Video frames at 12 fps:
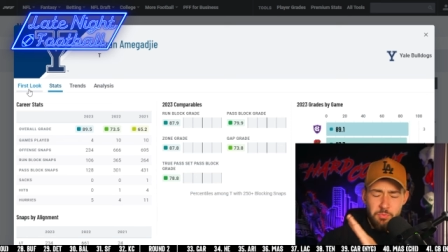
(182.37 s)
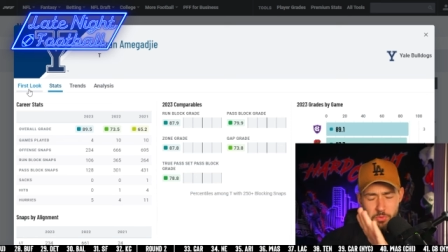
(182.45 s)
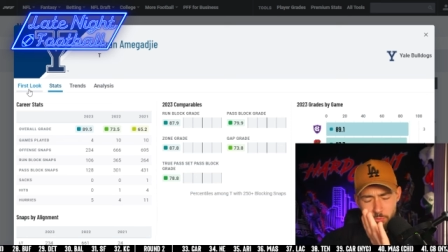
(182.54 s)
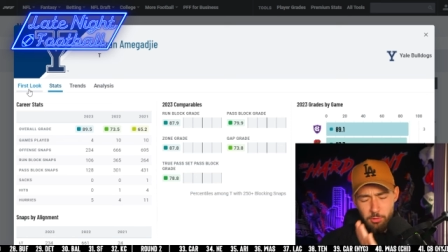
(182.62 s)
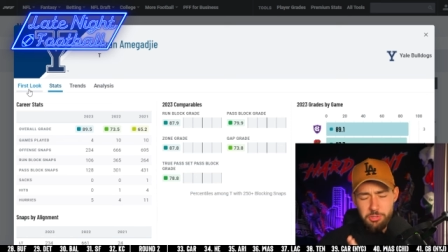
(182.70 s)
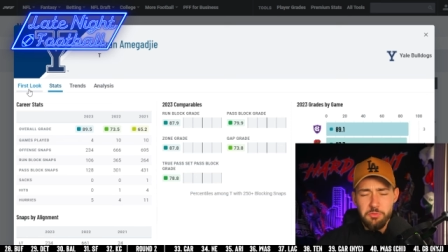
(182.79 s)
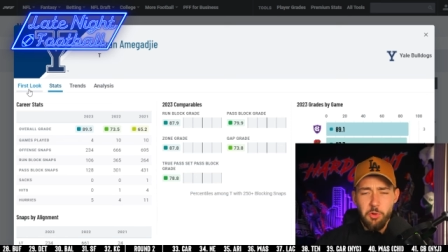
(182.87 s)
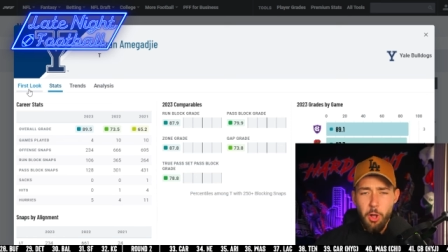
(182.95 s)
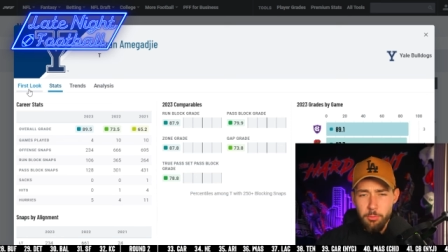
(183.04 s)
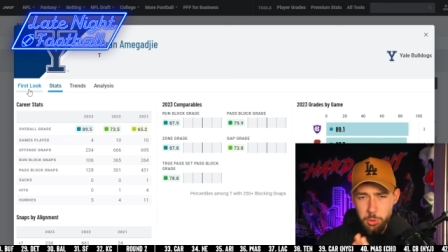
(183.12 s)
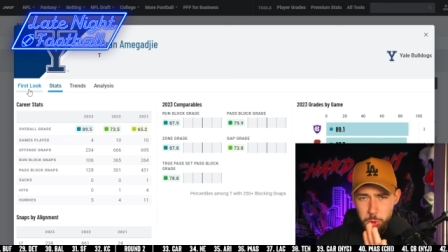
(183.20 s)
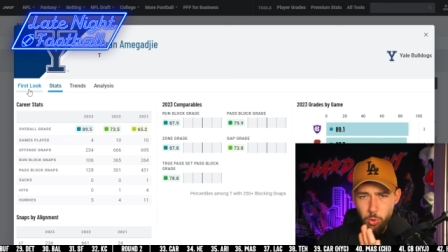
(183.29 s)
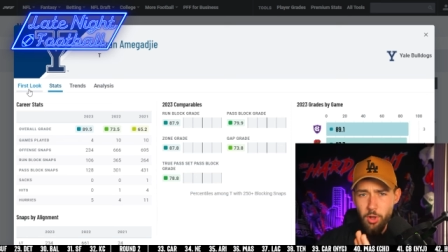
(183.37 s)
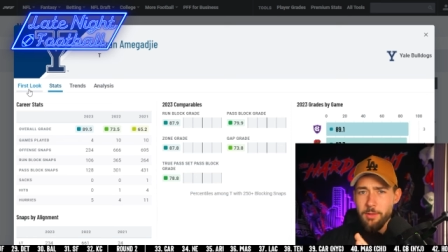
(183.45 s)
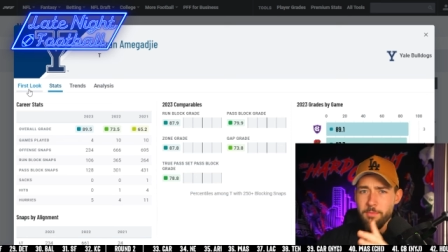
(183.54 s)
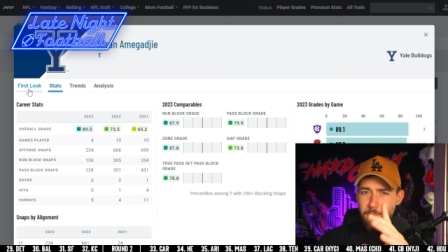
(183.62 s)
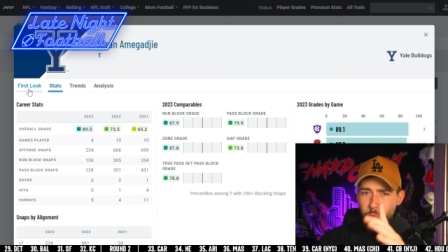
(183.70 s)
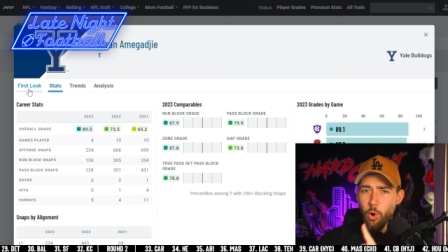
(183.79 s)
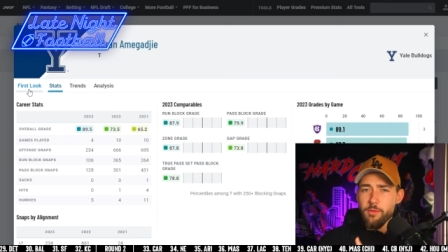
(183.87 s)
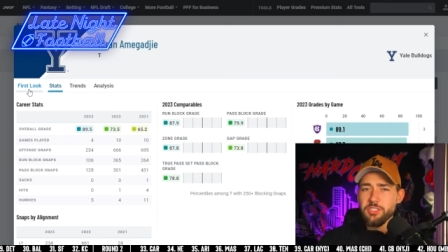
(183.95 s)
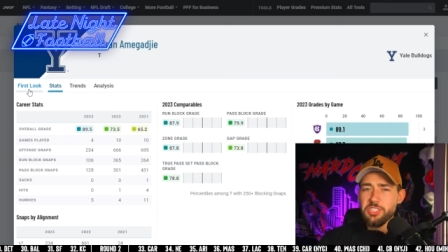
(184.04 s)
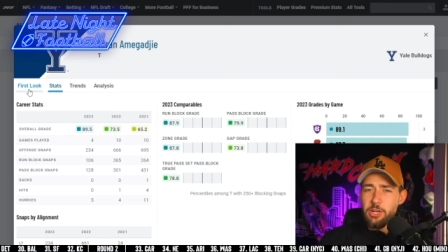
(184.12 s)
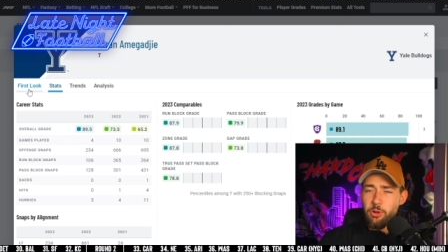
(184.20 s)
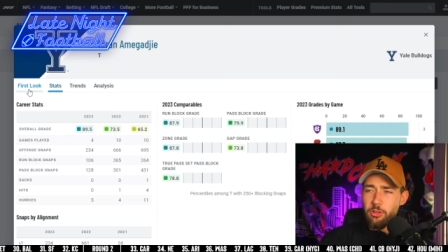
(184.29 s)
First of all, Troy, more of a
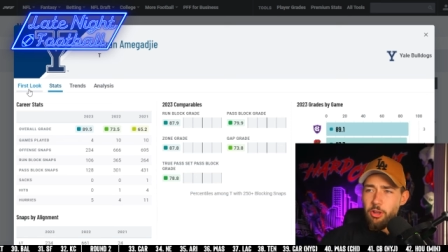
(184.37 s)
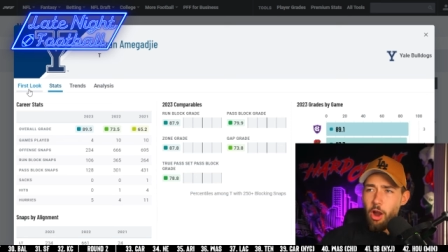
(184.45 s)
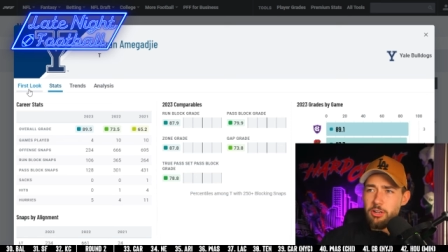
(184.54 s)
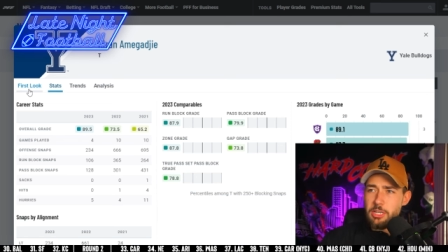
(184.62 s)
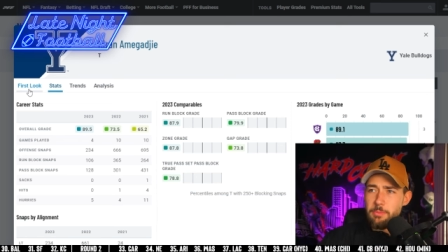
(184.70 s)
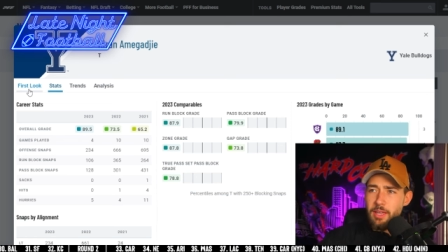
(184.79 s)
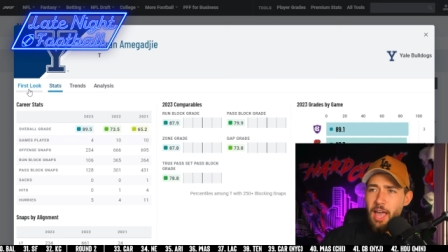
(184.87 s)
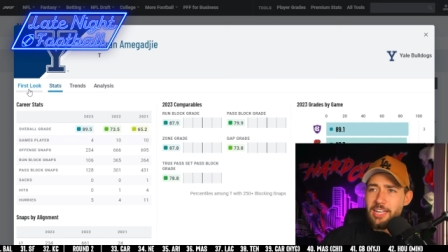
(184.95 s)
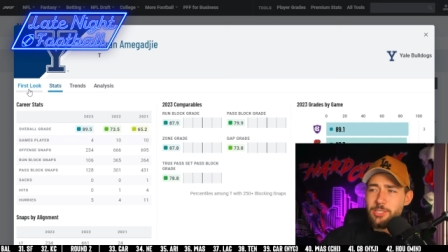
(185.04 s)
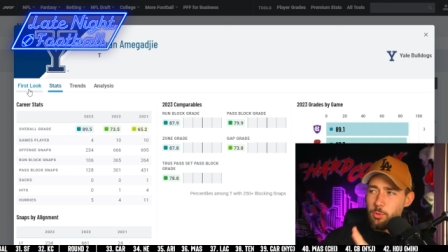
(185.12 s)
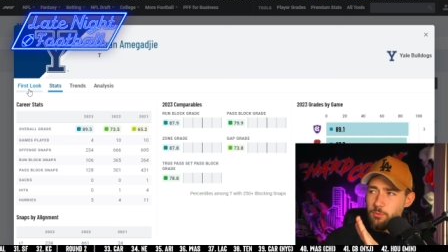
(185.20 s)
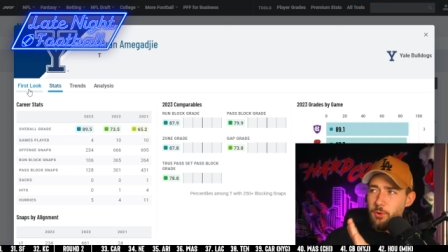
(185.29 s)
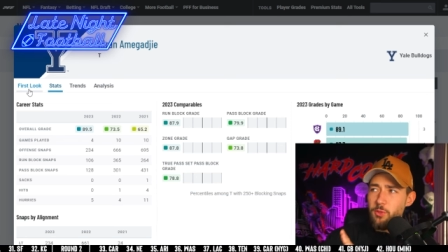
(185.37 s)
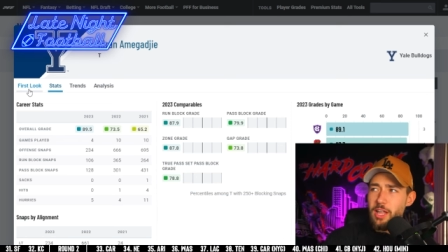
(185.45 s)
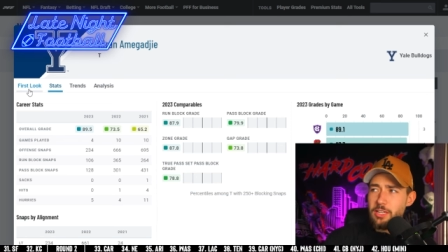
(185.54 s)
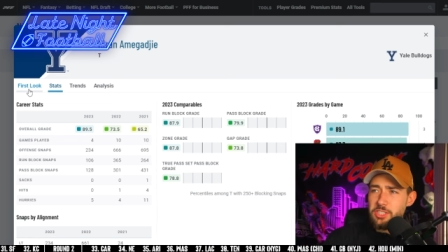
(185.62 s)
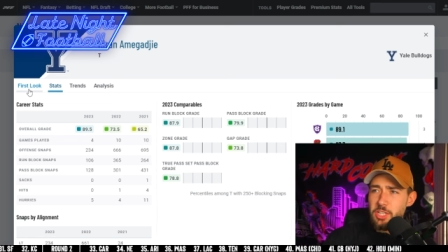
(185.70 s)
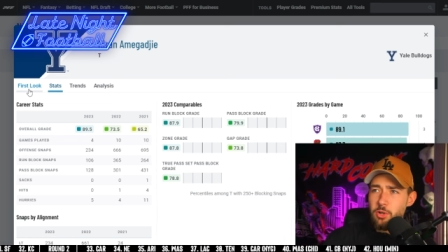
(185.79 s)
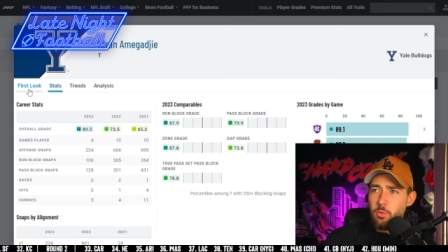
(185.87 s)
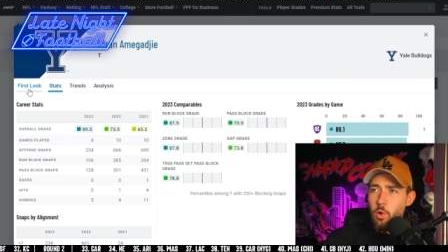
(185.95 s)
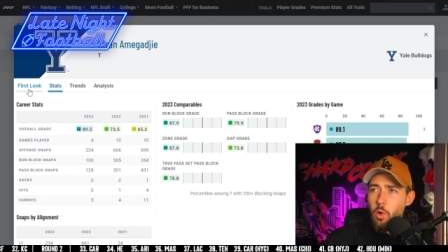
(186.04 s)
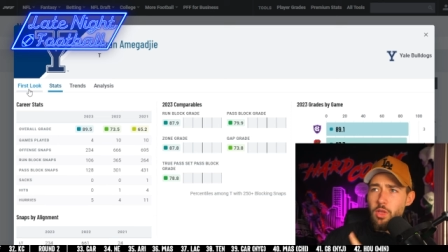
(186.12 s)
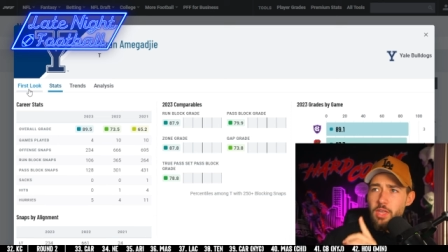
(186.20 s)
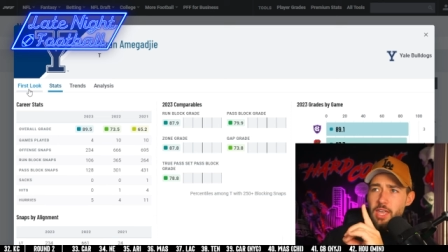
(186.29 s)
center and guard type of guy, so we're filling that center role.